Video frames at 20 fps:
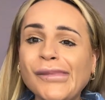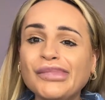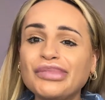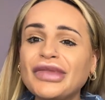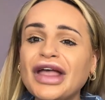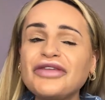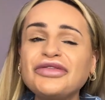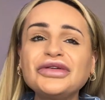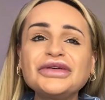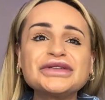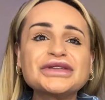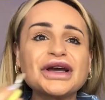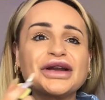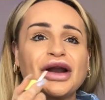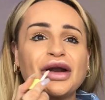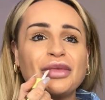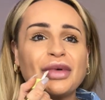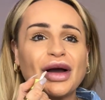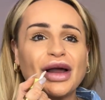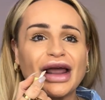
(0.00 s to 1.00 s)
everyone's going
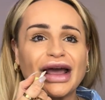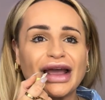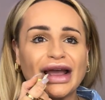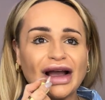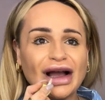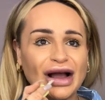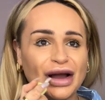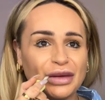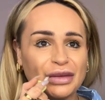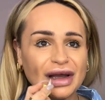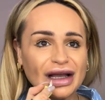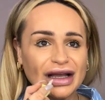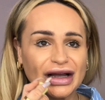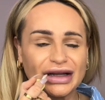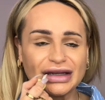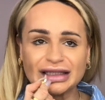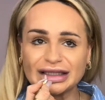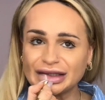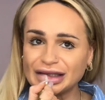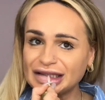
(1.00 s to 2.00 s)
on about like, oh my
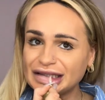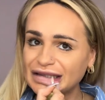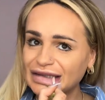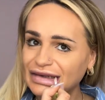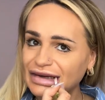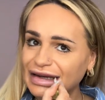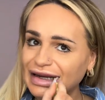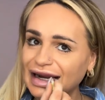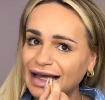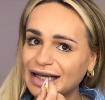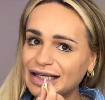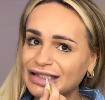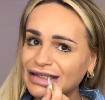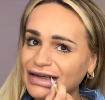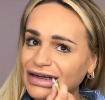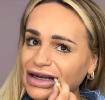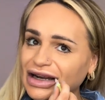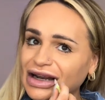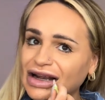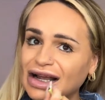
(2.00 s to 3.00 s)
God, do your jewellery
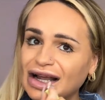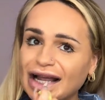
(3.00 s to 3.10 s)
collection.